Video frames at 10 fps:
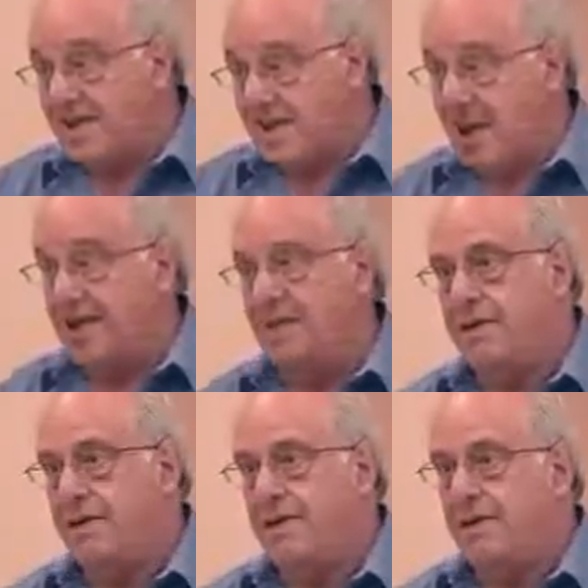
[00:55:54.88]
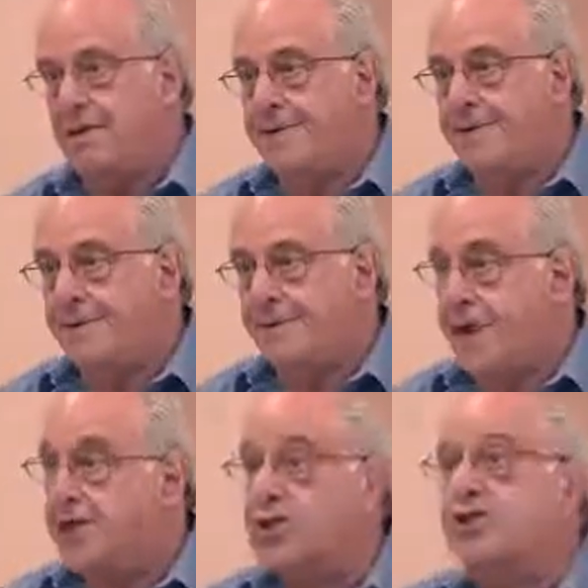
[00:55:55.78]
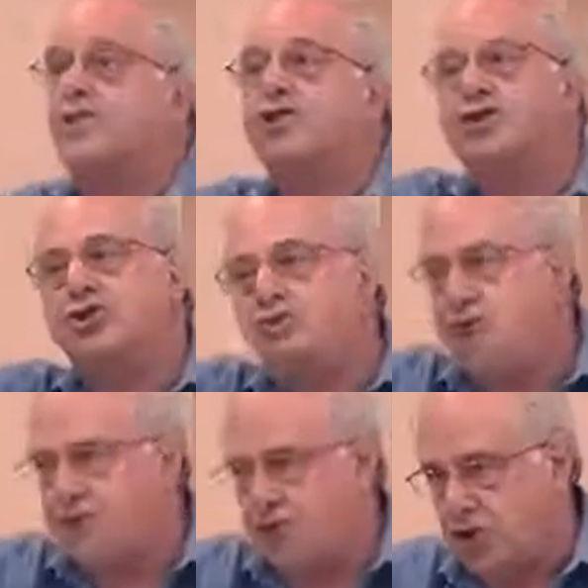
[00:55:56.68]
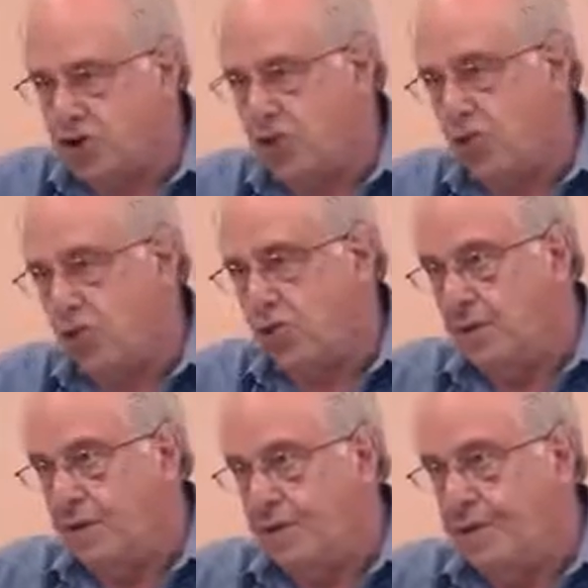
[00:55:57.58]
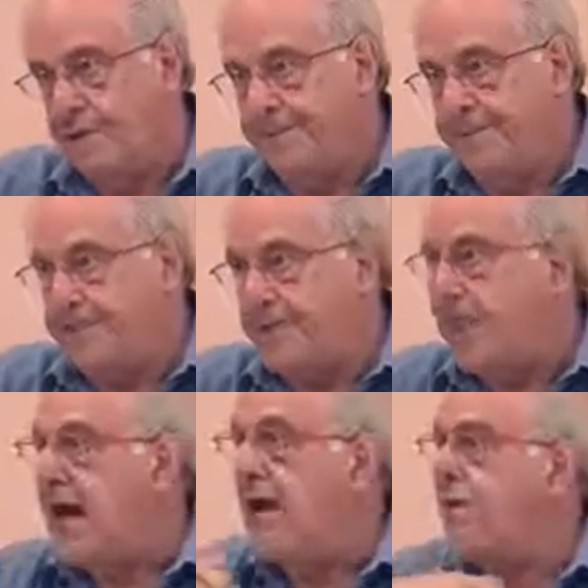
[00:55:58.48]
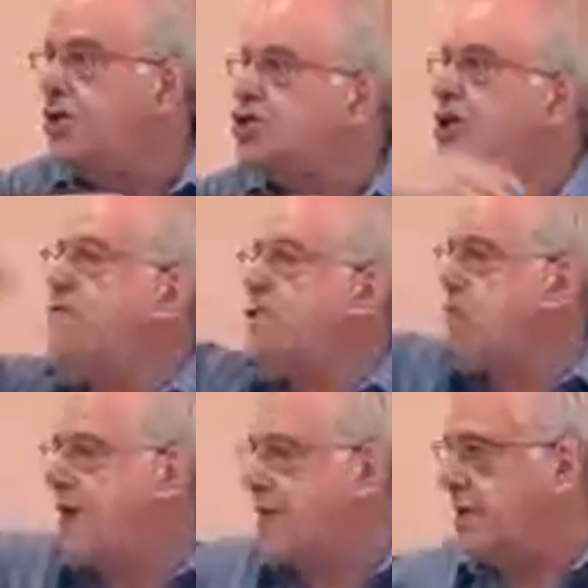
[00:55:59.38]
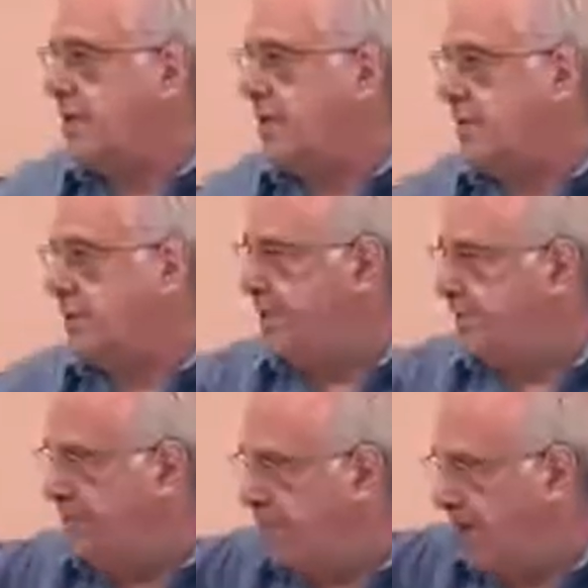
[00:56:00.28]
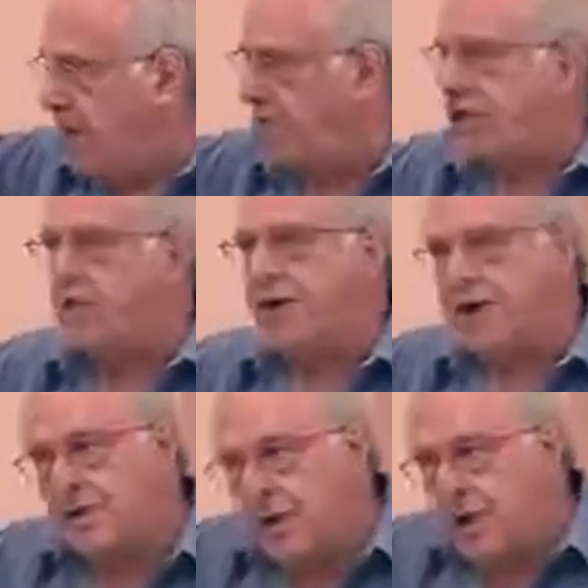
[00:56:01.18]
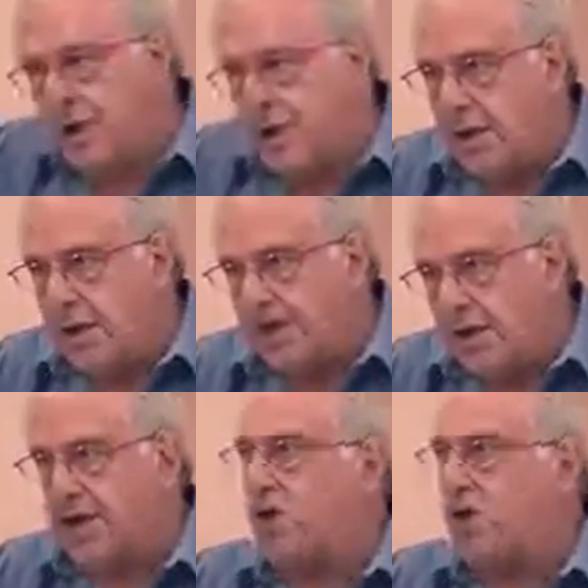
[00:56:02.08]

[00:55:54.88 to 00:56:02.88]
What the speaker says: debt. Not just for the students for school, but now the general credit, revolving credit, credit